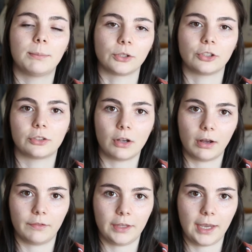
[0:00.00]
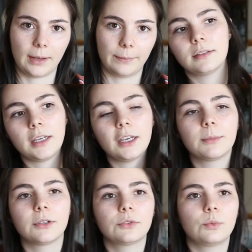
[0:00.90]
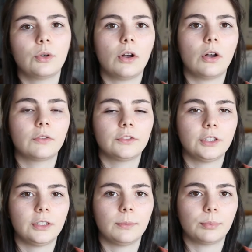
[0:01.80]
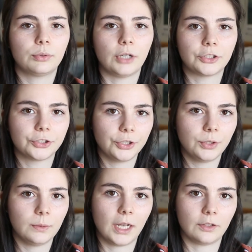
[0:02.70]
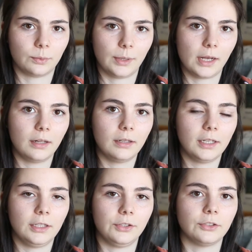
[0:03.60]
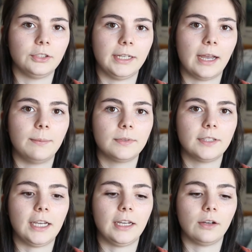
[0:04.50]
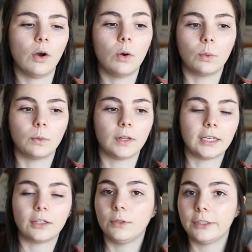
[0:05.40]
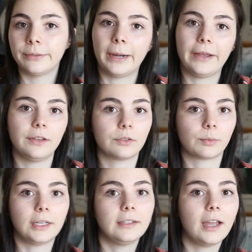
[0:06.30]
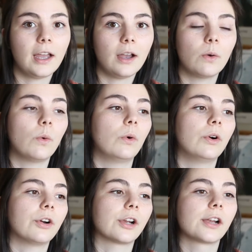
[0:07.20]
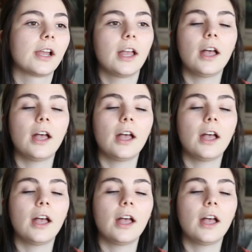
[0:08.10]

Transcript: purchase off the app. Scammers will often pressure you as well in your DM saying, oh, like you need to buy this right now, or